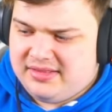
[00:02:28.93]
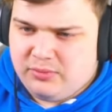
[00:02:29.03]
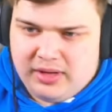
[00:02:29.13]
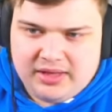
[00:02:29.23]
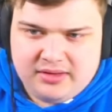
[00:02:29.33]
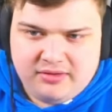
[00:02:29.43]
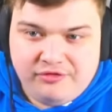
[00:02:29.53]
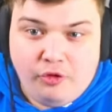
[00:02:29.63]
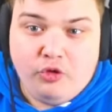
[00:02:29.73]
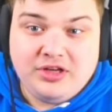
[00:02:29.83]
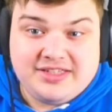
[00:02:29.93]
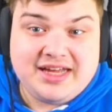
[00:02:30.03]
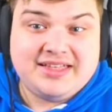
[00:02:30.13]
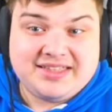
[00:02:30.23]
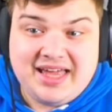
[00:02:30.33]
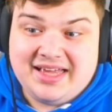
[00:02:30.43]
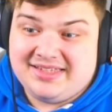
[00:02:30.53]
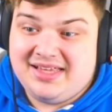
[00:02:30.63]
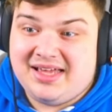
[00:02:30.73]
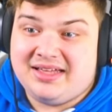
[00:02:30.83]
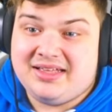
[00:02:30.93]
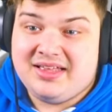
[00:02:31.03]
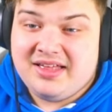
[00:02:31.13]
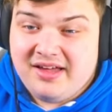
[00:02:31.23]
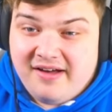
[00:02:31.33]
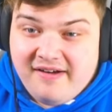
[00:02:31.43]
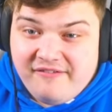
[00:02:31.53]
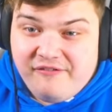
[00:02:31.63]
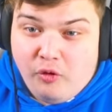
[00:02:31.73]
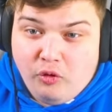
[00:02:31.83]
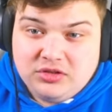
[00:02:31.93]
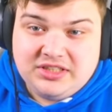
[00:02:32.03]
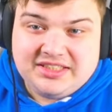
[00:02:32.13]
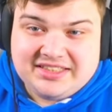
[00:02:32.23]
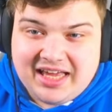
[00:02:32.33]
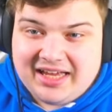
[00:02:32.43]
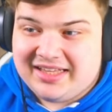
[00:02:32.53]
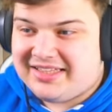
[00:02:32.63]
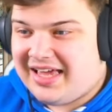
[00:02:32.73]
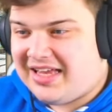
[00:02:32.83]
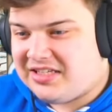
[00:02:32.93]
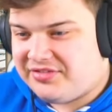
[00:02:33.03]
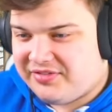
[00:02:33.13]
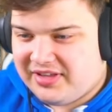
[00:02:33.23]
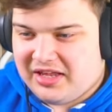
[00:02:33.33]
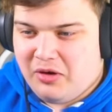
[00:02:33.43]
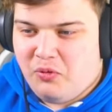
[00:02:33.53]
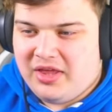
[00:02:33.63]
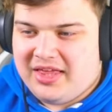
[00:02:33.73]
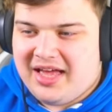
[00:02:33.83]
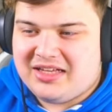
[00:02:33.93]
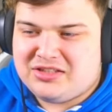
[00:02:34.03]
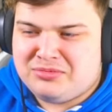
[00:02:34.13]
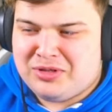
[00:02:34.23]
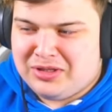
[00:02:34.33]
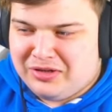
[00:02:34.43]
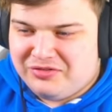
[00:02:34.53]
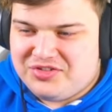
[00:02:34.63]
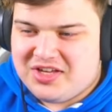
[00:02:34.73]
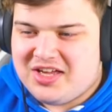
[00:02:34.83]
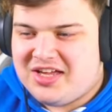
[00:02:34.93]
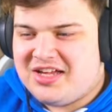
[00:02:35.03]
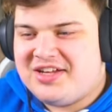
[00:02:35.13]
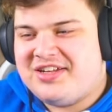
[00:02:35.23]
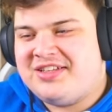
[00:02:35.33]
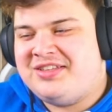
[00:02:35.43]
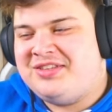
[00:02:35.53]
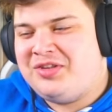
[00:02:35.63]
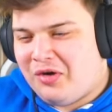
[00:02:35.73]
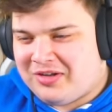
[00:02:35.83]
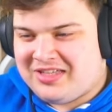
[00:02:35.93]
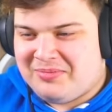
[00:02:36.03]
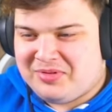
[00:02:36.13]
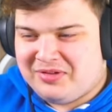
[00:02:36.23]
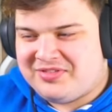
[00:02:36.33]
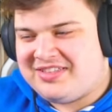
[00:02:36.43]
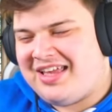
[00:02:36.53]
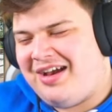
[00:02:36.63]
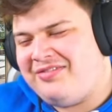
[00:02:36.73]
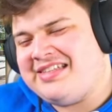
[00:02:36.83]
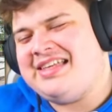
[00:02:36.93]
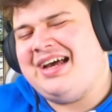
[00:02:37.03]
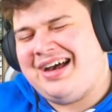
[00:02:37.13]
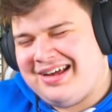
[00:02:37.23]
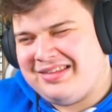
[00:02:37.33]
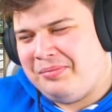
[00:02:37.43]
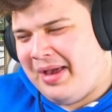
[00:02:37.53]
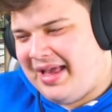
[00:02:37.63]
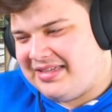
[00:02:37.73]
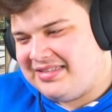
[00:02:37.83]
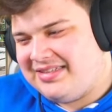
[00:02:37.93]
wait, 42nd case, yeah. 42nd case of the video, we get some gloves, duct tape gloves. They obviously aren't the best.